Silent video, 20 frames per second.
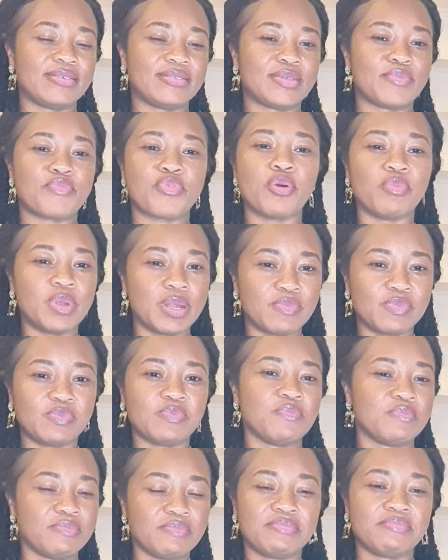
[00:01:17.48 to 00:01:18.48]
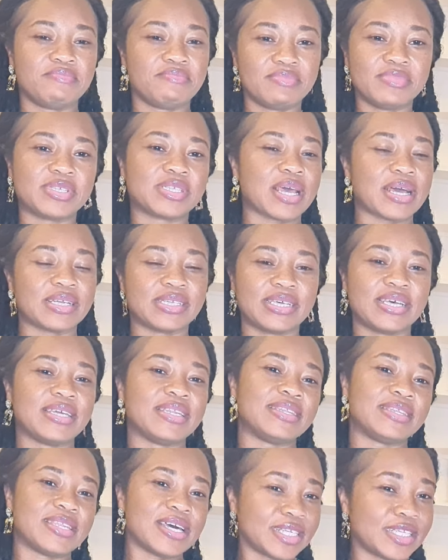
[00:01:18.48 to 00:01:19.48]
the problem starts,
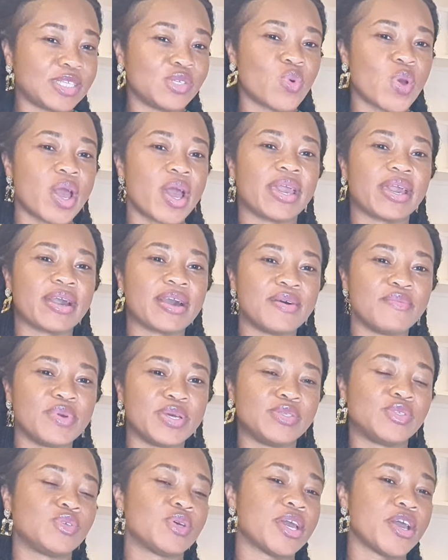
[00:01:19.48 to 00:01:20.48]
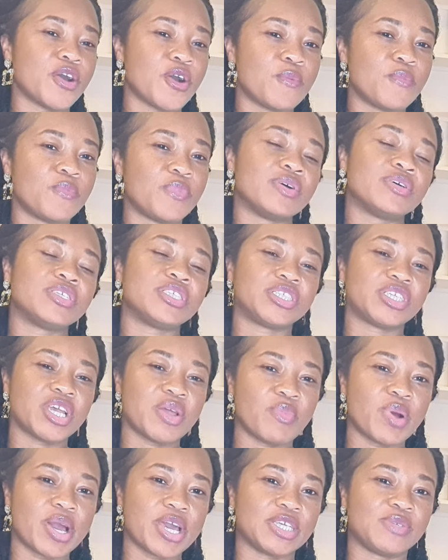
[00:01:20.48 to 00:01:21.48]
and that is where I come in to help share
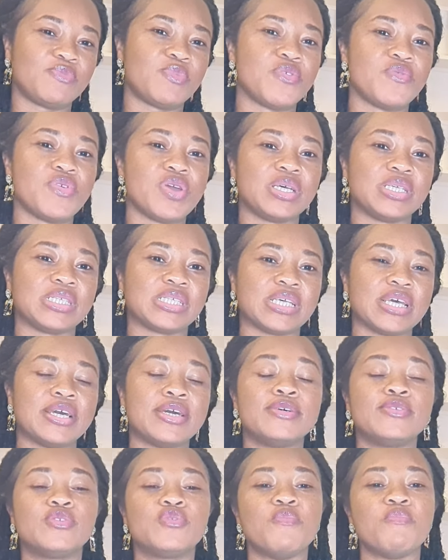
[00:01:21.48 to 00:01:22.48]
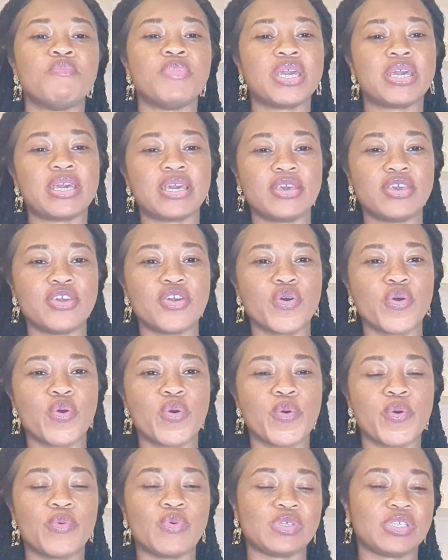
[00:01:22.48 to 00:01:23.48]
my experience to make
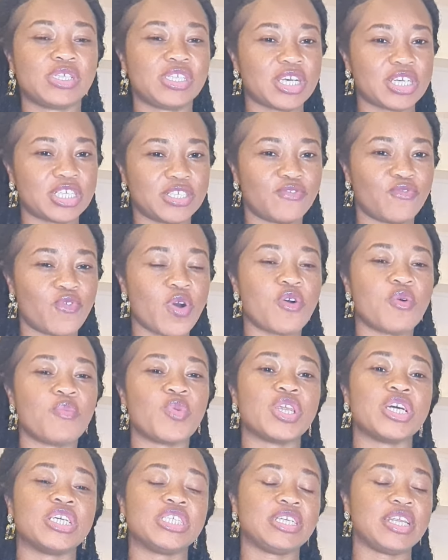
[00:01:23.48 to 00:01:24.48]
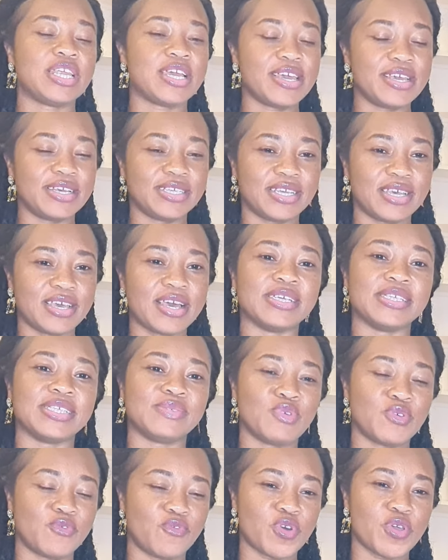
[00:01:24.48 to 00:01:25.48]
your search for accommodation easy and
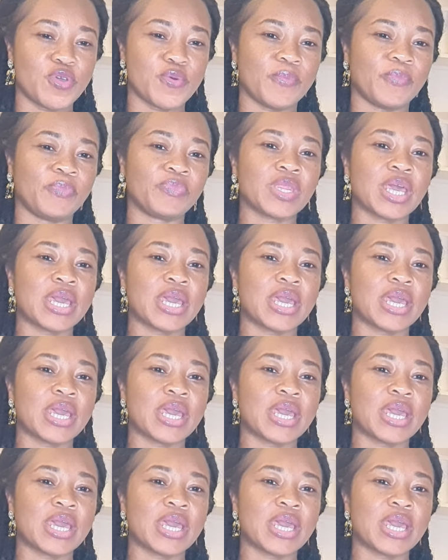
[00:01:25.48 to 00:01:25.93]
smooth for you.